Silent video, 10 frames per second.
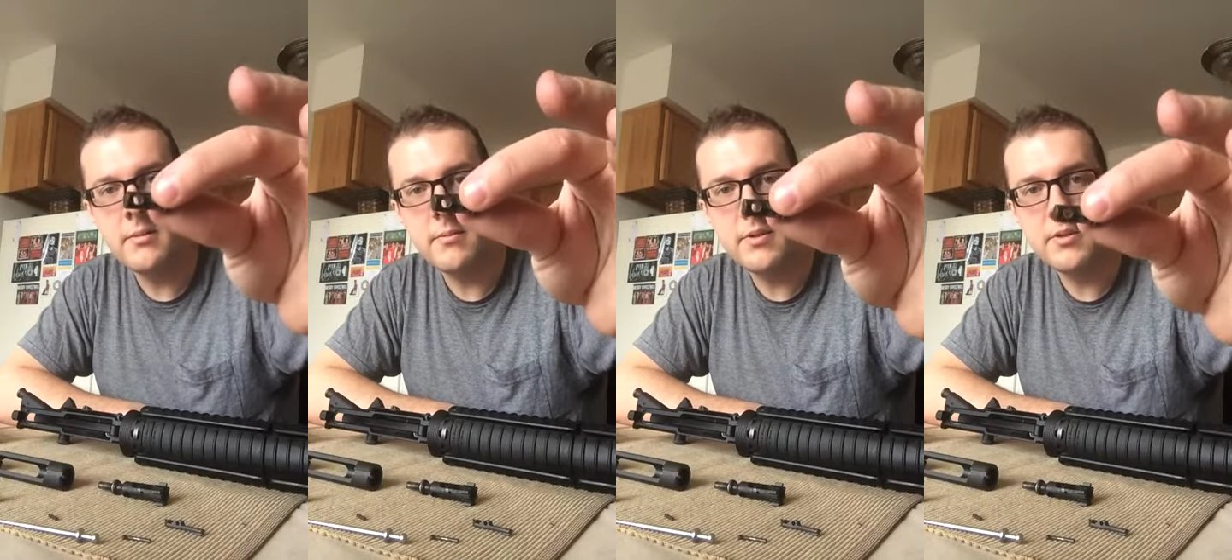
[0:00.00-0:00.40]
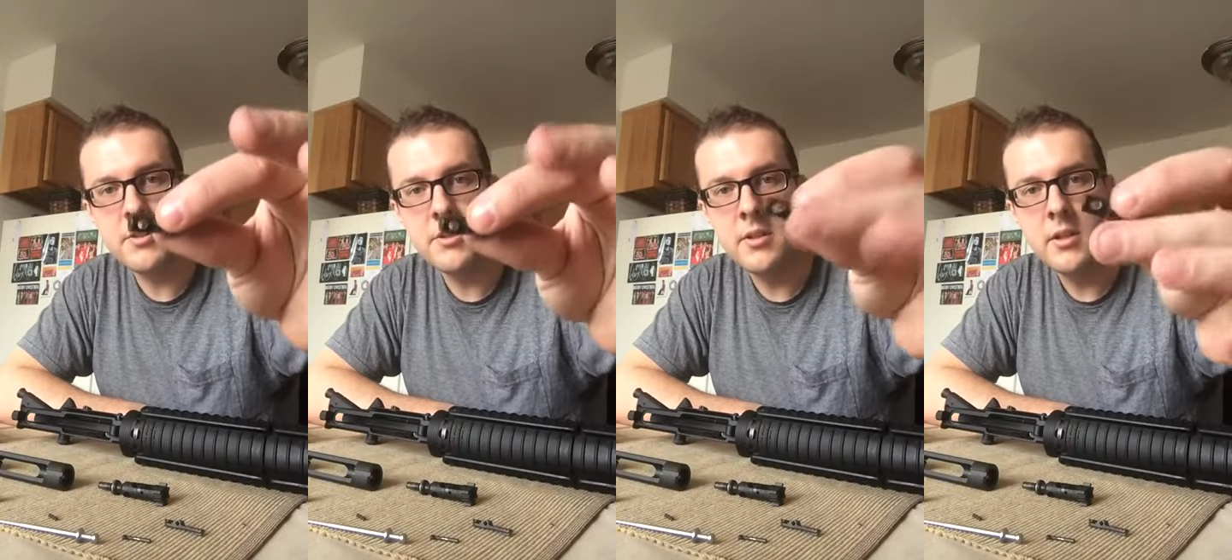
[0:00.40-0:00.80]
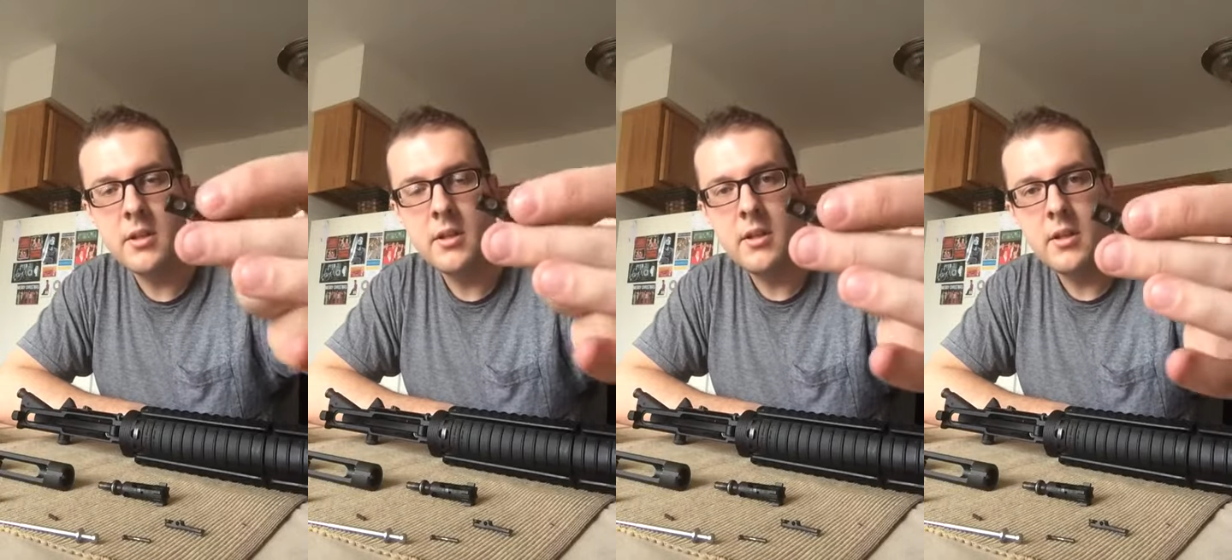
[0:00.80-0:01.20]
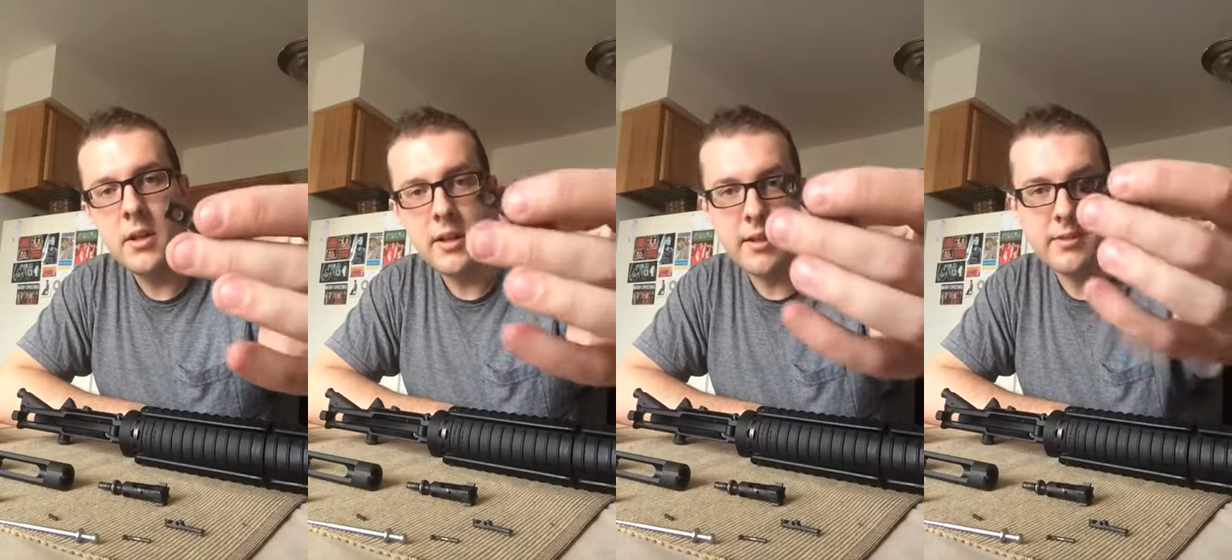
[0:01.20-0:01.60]
which
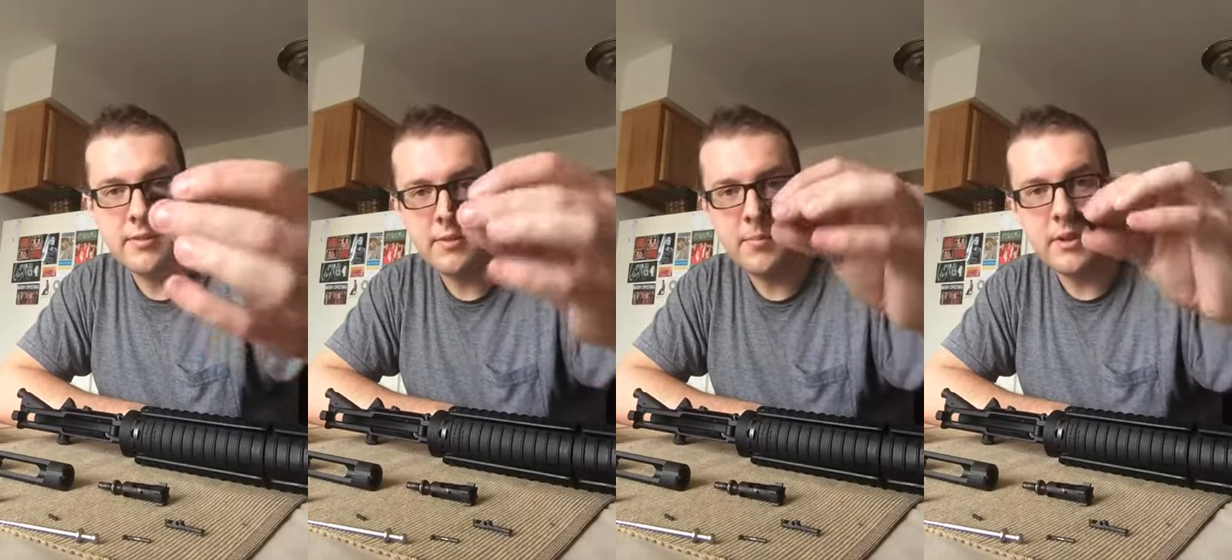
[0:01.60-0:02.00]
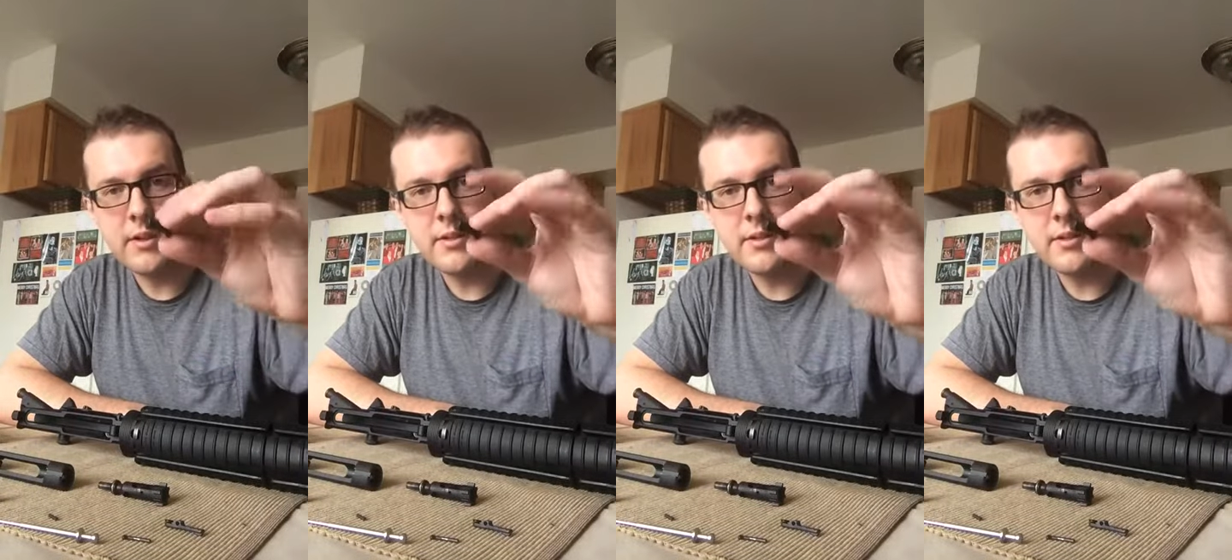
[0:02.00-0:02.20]
I guess it's a pin.